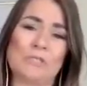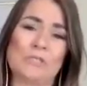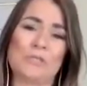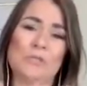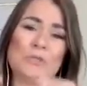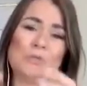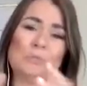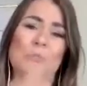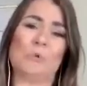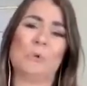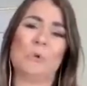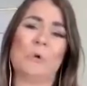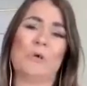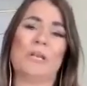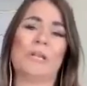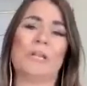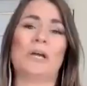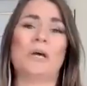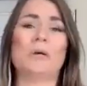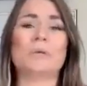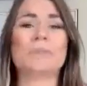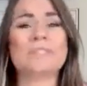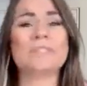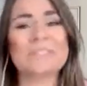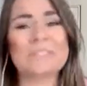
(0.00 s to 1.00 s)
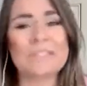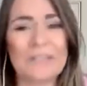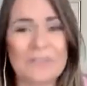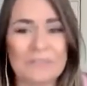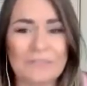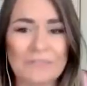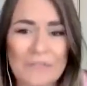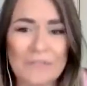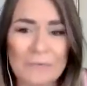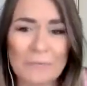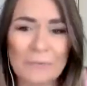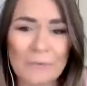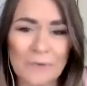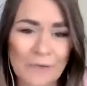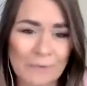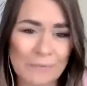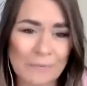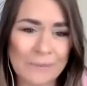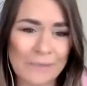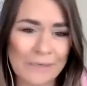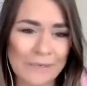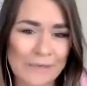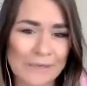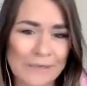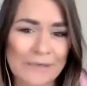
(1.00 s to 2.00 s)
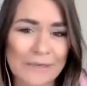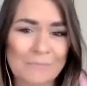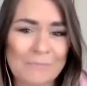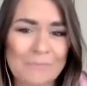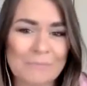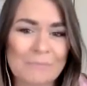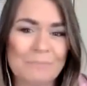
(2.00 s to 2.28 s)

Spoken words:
2.0 stuff that Rob and I have